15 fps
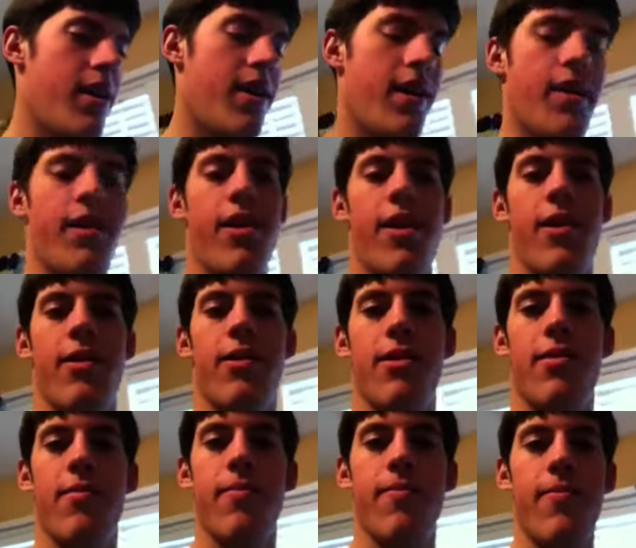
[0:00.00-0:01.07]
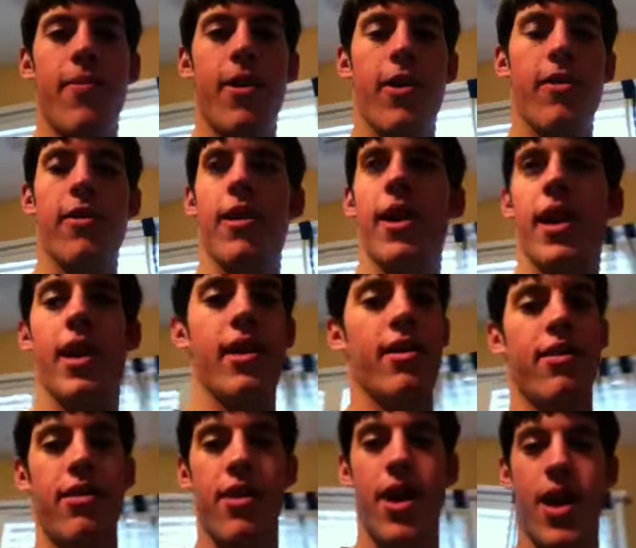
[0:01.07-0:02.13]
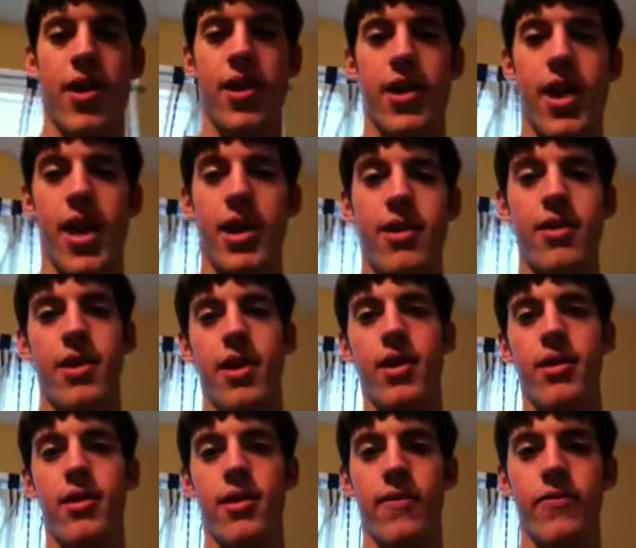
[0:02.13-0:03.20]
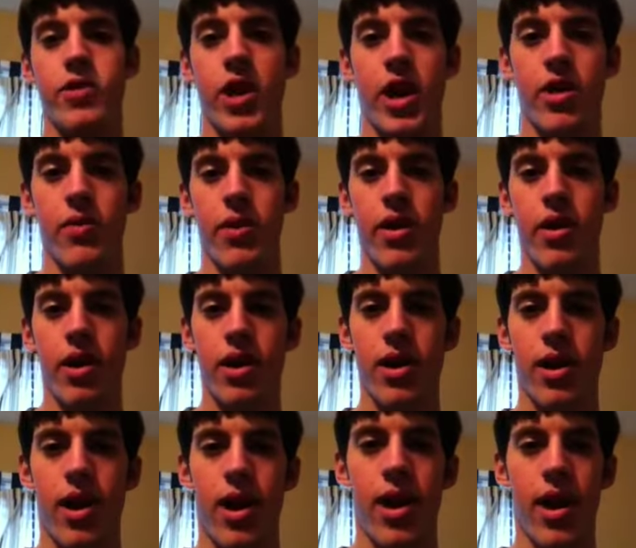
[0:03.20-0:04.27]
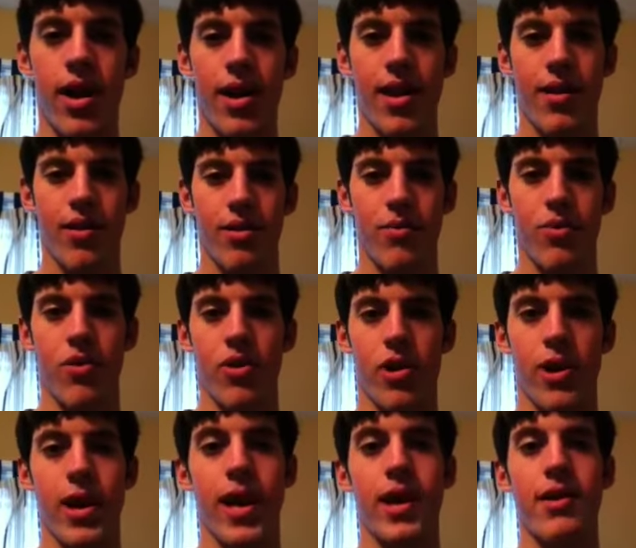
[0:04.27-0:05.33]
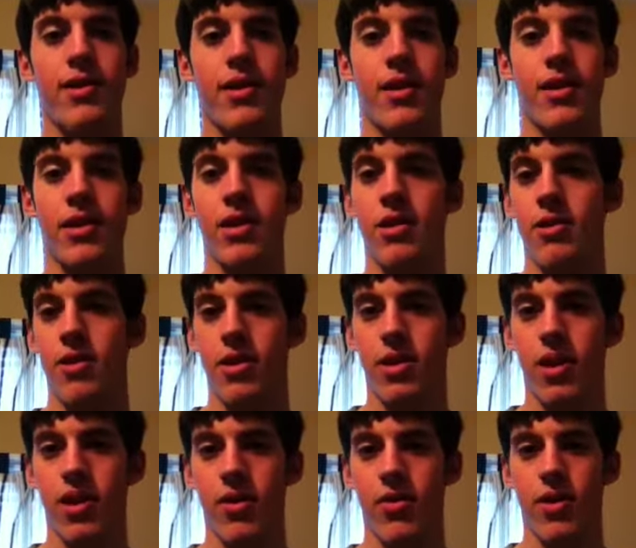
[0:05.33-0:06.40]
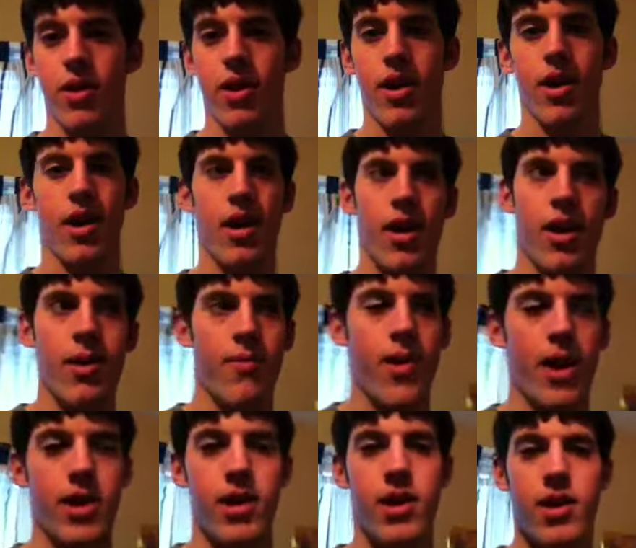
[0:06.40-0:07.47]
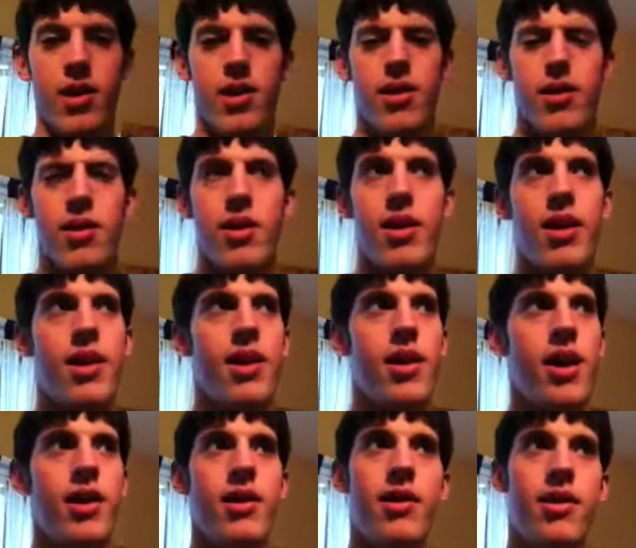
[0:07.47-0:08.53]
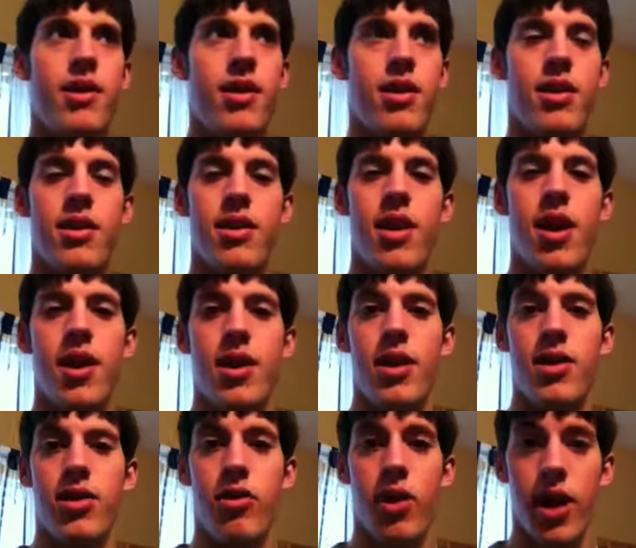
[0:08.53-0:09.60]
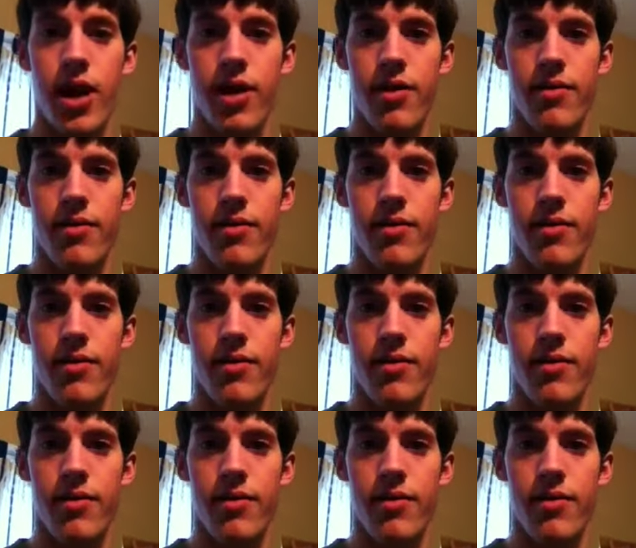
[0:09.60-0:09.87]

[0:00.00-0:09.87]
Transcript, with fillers: and uh, well today is uh, the 19th of January and I was born 18 years ago like in 1993